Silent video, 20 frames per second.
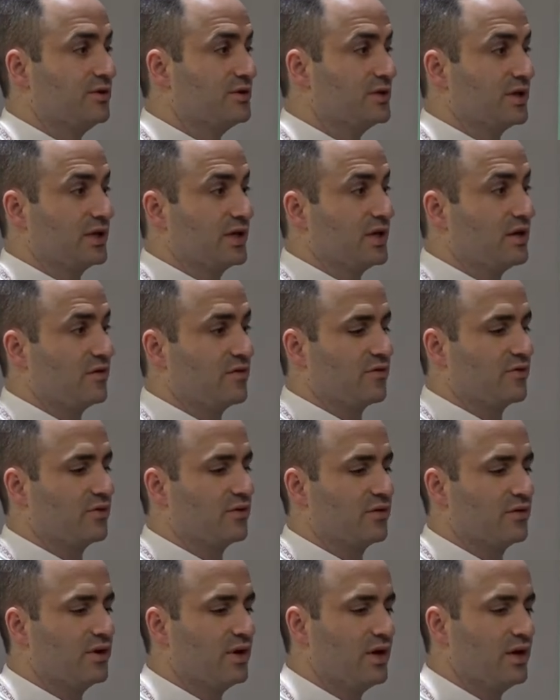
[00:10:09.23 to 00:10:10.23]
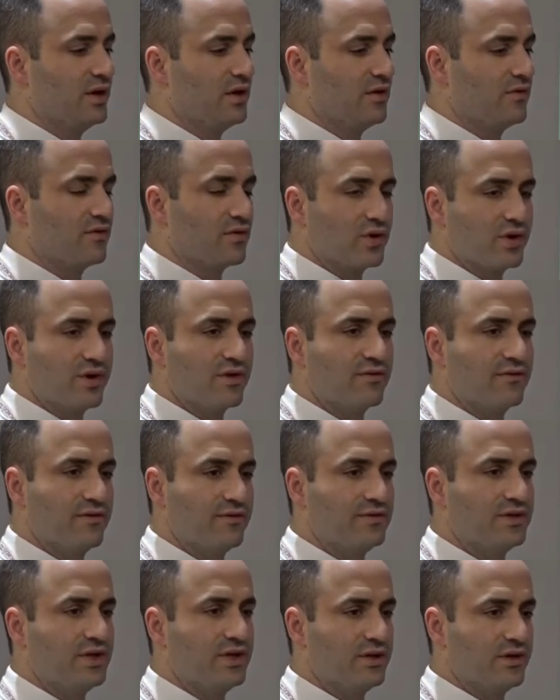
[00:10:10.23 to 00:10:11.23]
using now for 40 or
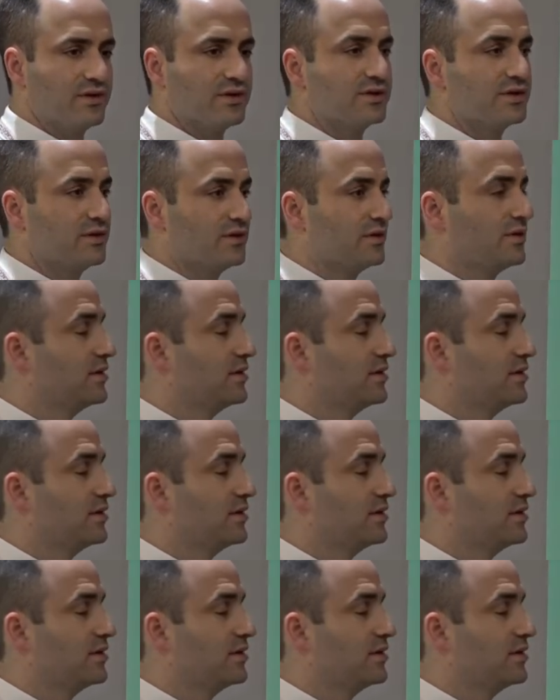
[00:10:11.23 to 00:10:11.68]
50 years.